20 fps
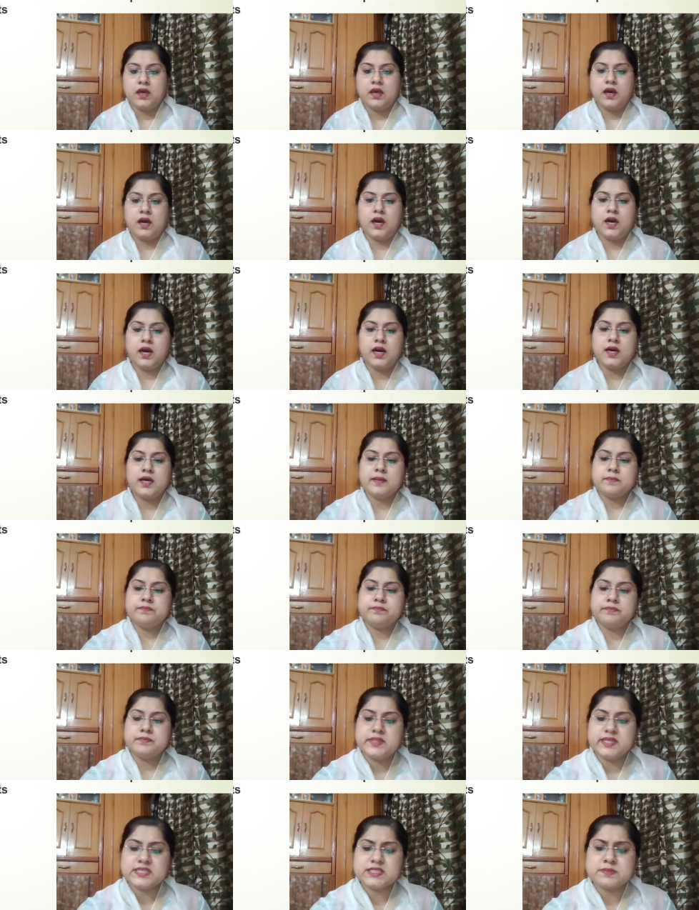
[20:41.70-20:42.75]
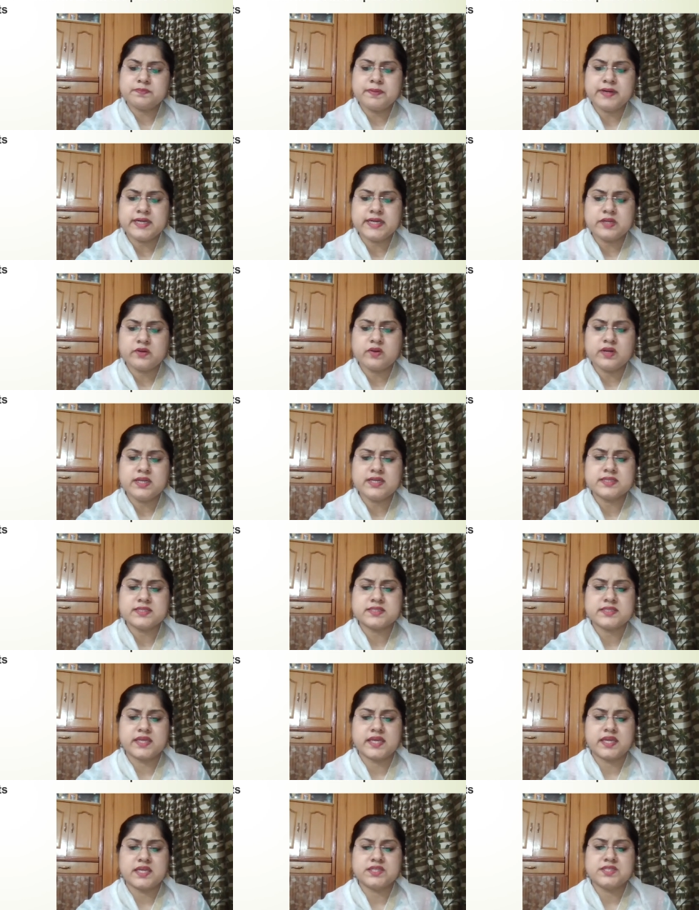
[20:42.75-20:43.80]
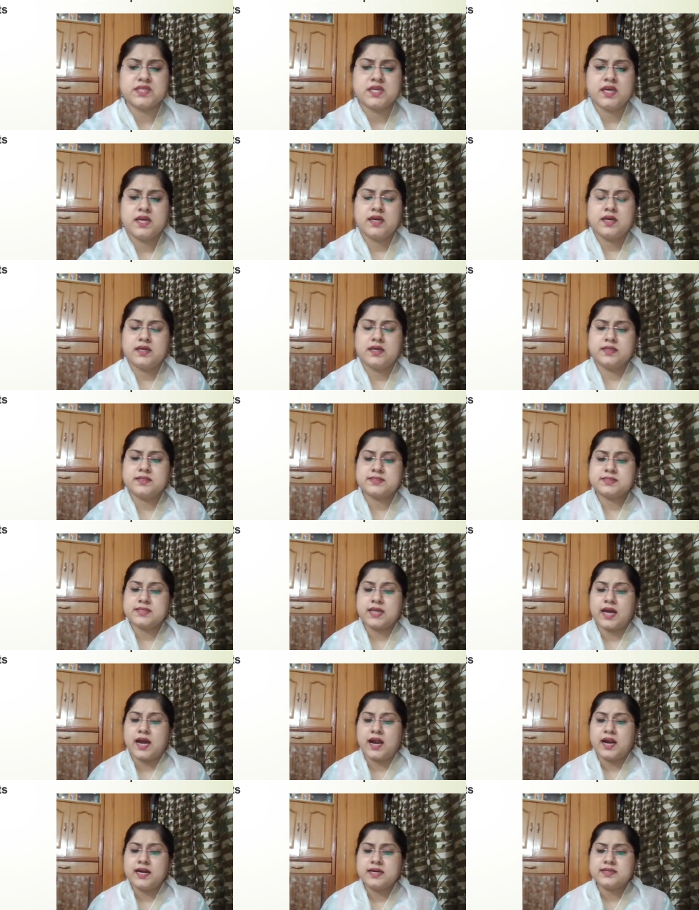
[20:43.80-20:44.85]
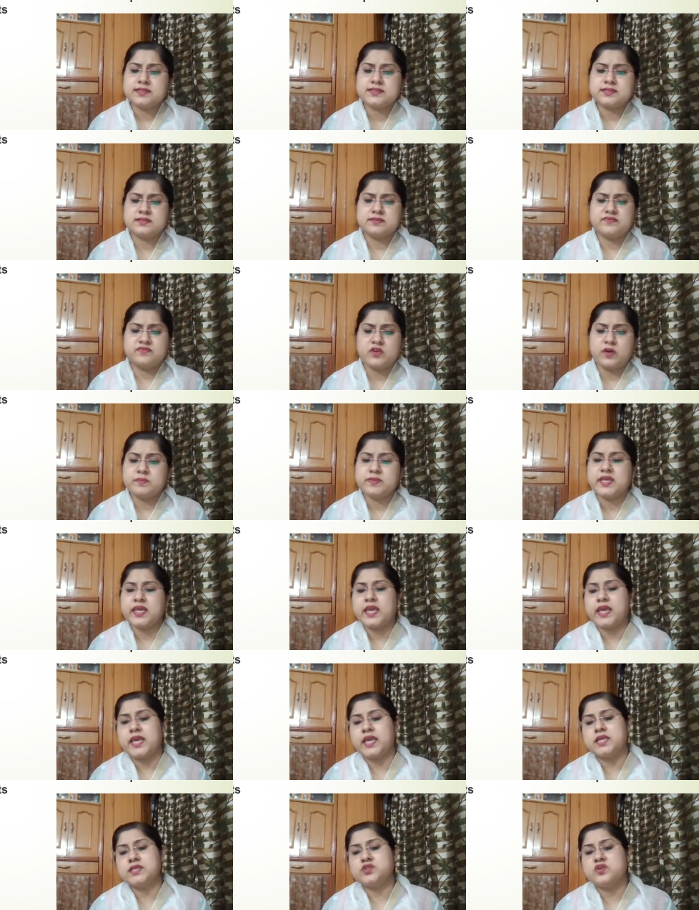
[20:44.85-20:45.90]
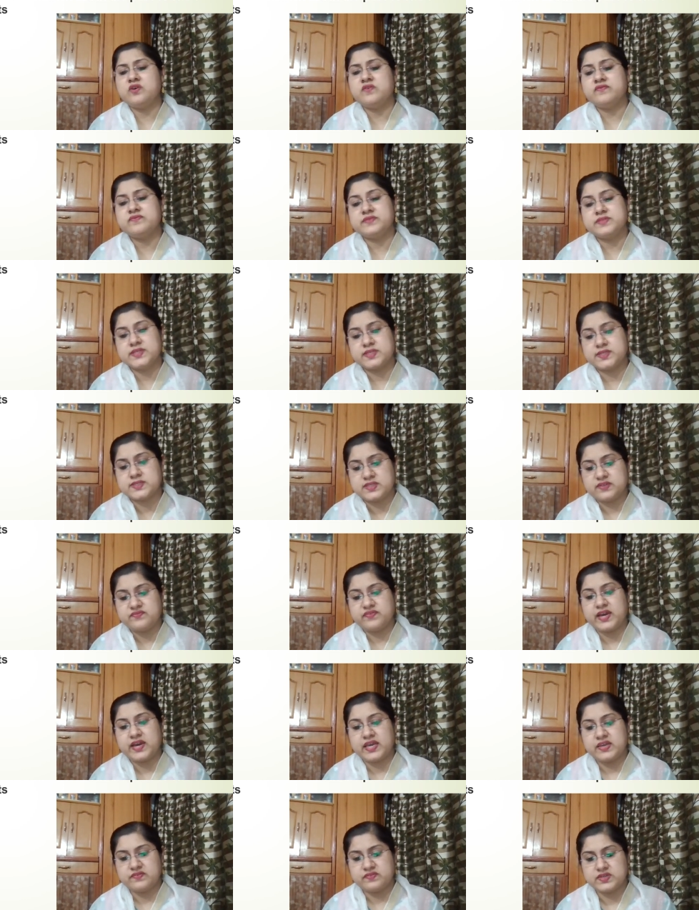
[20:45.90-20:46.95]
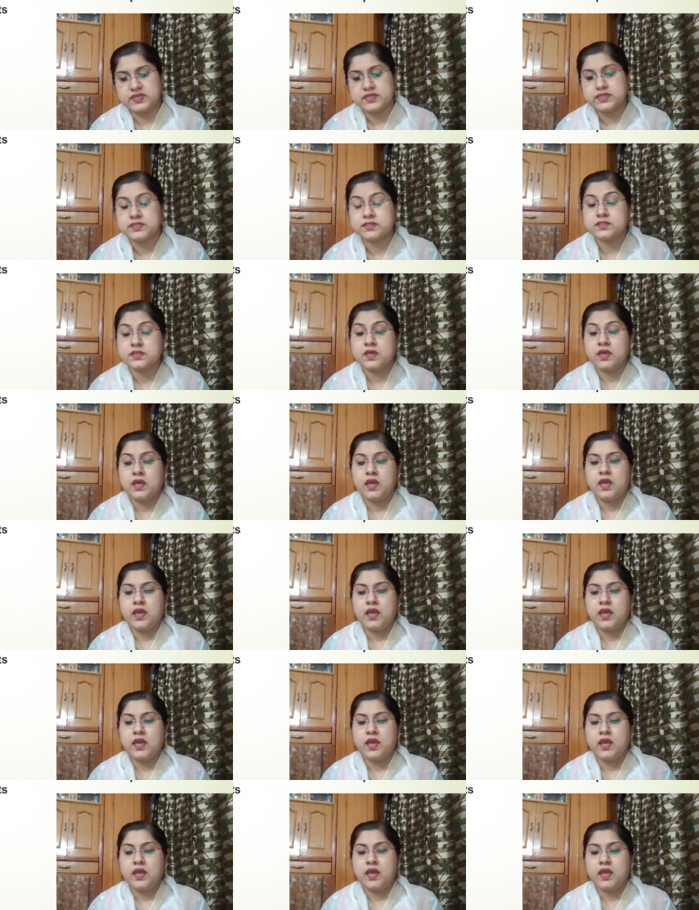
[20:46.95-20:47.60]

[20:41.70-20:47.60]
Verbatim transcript: Uh, this particular stage uh, starts from the age of 65 years